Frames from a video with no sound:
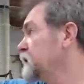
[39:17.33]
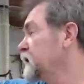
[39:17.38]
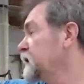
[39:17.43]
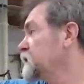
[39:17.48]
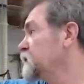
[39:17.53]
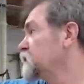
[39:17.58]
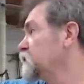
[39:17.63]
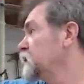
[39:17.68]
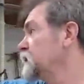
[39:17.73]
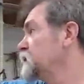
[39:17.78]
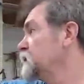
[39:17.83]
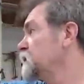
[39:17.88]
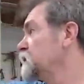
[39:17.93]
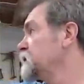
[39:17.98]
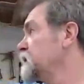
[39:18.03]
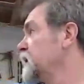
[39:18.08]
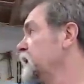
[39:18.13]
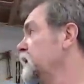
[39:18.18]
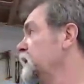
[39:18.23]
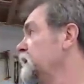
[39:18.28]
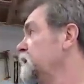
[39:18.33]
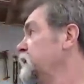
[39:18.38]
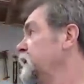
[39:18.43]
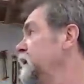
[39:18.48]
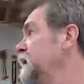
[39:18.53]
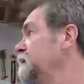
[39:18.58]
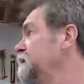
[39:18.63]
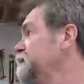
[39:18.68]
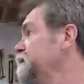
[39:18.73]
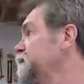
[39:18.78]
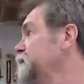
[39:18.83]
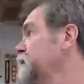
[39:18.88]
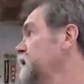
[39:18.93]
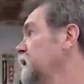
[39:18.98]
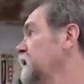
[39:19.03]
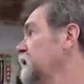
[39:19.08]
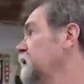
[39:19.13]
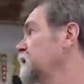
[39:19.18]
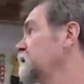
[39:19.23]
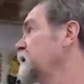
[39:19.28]
See that switch that's hanging up there?
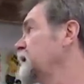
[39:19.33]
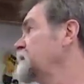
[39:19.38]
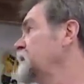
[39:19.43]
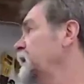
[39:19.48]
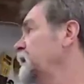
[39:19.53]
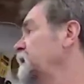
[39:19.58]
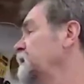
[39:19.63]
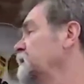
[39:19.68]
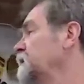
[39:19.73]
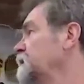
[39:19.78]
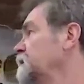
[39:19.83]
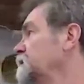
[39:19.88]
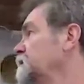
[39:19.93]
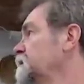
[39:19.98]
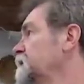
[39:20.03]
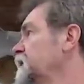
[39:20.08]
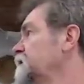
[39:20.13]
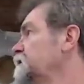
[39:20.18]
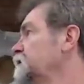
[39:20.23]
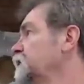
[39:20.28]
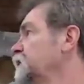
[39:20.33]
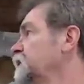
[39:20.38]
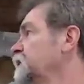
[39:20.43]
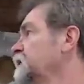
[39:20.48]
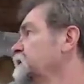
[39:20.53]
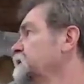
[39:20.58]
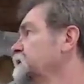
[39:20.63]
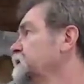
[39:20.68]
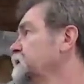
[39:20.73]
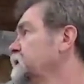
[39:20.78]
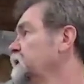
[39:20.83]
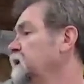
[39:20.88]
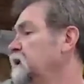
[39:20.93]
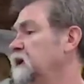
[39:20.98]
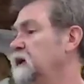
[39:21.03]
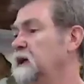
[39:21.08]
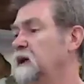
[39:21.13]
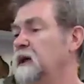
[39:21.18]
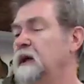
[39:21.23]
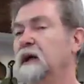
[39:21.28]
Yeah. Grab that. Pull it off.
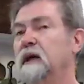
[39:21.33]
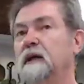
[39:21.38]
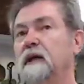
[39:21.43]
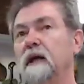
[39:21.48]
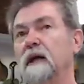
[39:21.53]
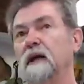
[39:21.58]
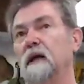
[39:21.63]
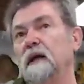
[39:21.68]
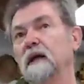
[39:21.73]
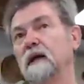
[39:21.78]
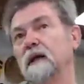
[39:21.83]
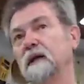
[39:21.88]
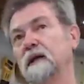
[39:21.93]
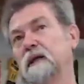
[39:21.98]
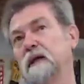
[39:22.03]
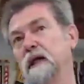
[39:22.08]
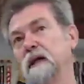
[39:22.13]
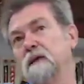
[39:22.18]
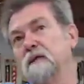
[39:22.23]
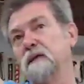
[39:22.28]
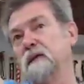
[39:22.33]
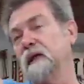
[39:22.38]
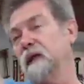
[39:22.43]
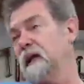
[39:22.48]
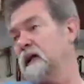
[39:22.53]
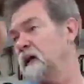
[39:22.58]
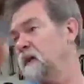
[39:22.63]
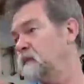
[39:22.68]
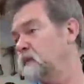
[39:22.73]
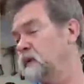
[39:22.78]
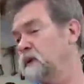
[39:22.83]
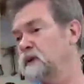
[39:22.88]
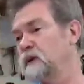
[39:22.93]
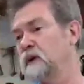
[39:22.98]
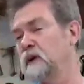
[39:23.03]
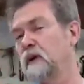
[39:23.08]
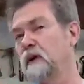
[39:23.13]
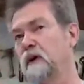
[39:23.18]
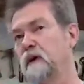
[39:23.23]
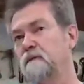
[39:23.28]
Okay. Go over there and push
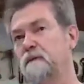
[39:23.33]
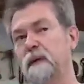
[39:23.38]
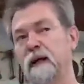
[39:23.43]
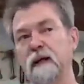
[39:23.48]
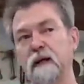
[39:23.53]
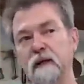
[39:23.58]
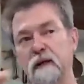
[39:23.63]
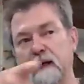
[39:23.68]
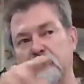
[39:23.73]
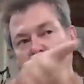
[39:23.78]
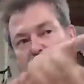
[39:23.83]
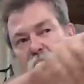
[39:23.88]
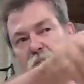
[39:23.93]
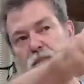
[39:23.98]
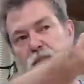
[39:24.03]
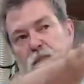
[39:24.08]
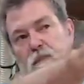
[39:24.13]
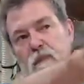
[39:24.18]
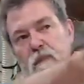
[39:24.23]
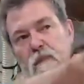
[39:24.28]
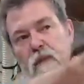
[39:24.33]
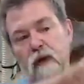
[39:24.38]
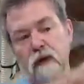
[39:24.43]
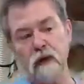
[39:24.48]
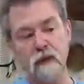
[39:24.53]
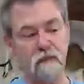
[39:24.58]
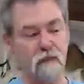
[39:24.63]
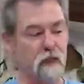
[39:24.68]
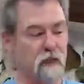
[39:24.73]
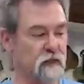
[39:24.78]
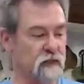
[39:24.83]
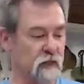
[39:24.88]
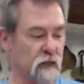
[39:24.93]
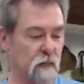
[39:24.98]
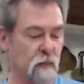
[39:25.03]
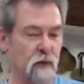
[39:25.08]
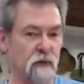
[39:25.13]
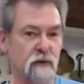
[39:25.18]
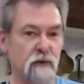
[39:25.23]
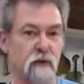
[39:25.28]
the on-off button. Now, the remote over there is
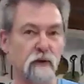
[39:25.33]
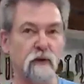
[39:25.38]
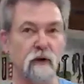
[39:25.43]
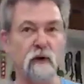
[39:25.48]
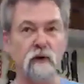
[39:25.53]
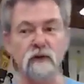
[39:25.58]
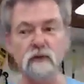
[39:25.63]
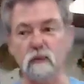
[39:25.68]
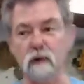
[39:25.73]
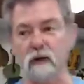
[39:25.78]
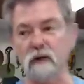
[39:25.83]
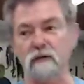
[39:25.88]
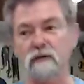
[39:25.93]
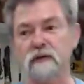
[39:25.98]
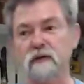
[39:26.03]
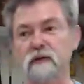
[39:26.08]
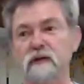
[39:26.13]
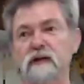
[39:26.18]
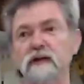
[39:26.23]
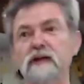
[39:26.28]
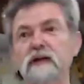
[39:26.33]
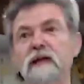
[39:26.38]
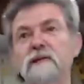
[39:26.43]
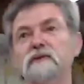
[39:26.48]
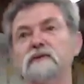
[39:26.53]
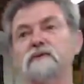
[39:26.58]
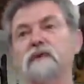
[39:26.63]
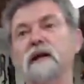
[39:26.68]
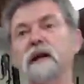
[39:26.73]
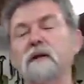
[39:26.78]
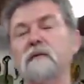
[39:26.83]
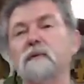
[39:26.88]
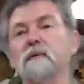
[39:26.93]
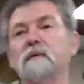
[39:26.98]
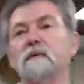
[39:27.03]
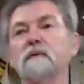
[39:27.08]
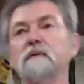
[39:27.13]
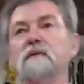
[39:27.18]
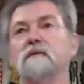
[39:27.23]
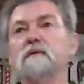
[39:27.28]
going to want to turn on as well, so just aim it straight up.
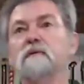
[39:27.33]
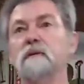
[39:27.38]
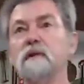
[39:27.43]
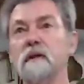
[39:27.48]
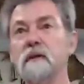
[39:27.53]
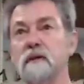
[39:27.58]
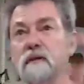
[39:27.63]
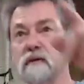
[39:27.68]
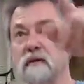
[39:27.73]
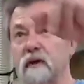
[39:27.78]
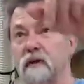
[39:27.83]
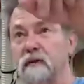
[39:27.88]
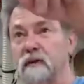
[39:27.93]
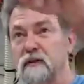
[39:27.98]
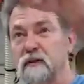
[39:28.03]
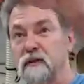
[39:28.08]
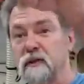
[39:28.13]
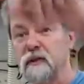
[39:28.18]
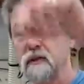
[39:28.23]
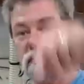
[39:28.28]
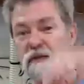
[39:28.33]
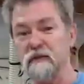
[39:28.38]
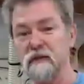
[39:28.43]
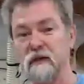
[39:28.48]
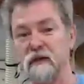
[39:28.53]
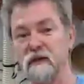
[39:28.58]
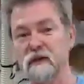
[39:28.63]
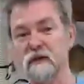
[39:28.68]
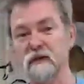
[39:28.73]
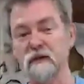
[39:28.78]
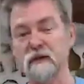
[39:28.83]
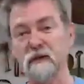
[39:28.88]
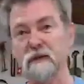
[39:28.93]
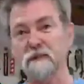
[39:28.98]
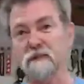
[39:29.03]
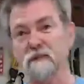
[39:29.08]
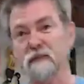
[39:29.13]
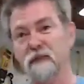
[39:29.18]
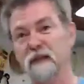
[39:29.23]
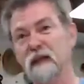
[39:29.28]
This side, this side, this side, this side.
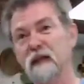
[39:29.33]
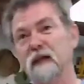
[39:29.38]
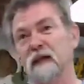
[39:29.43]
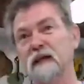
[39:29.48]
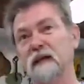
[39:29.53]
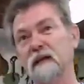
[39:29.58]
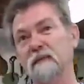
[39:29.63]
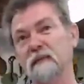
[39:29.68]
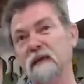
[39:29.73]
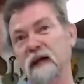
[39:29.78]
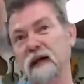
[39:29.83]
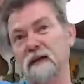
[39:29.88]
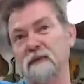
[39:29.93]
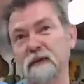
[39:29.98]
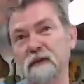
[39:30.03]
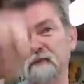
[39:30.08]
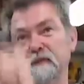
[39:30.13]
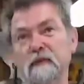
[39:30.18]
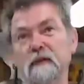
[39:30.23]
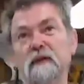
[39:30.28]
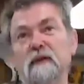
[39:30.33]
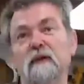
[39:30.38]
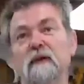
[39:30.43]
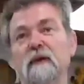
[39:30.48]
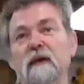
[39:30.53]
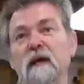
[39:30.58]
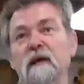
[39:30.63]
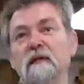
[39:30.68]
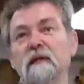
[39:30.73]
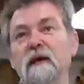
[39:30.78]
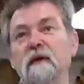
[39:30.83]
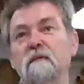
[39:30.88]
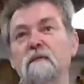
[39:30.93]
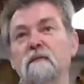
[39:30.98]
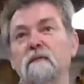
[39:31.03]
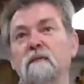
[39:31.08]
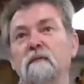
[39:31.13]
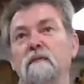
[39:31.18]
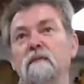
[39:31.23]
Yep, aim it like that.